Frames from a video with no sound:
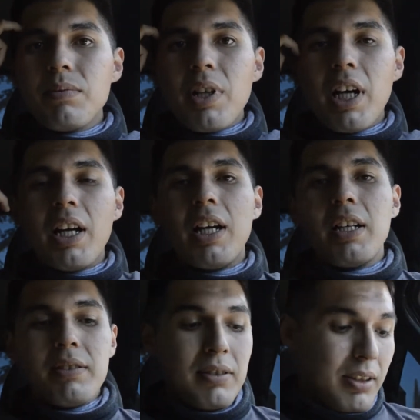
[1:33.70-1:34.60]

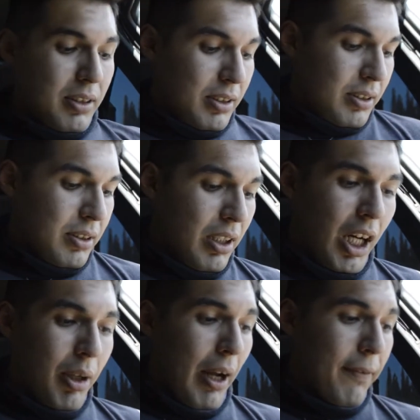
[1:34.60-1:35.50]
and
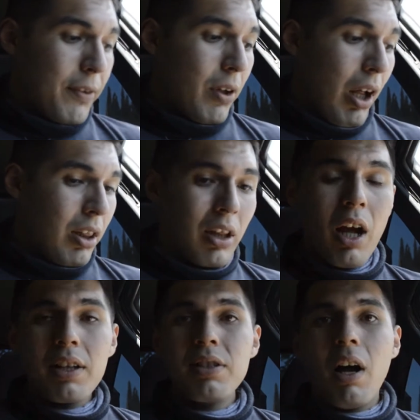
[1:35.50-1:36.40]
I feel a
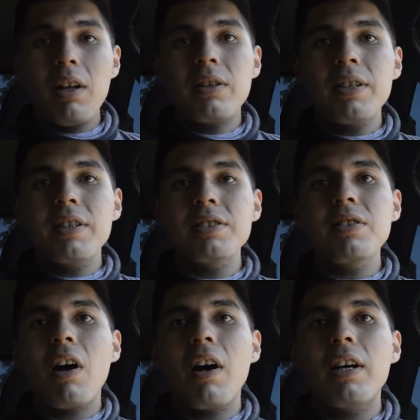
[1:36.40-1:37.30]
lot taller in this
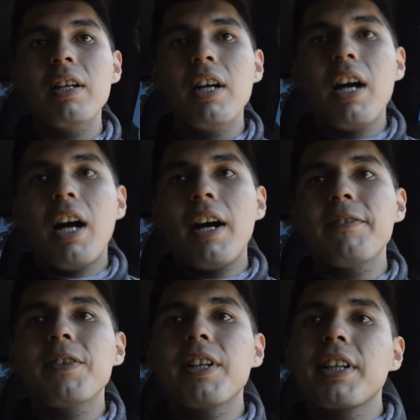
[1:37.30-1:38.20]
car. I
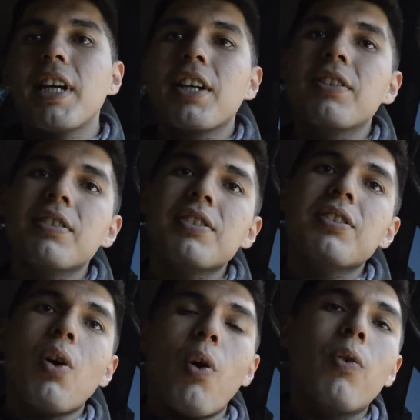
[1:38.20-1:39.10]
feel I can actually
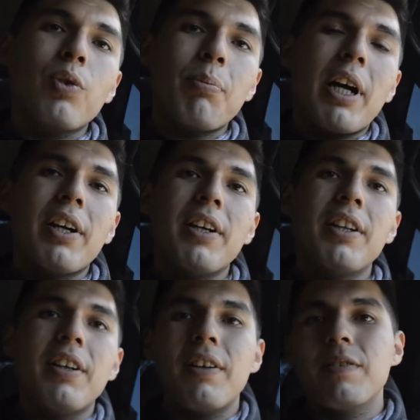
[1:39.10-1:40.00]
see over my
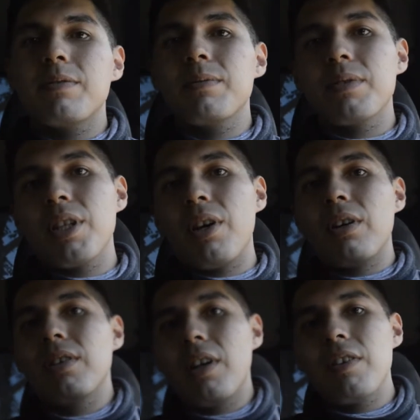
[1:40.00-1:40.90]
hood of
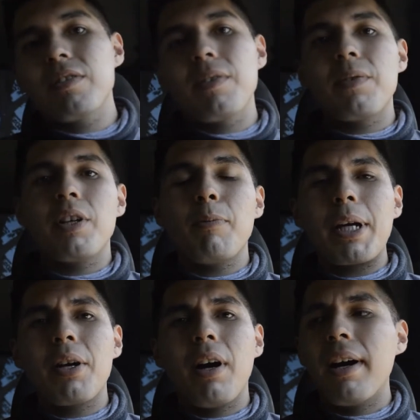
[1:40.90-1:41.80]
the front of my
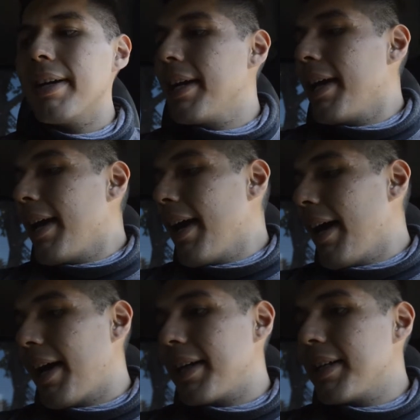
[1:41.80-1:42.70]
car, and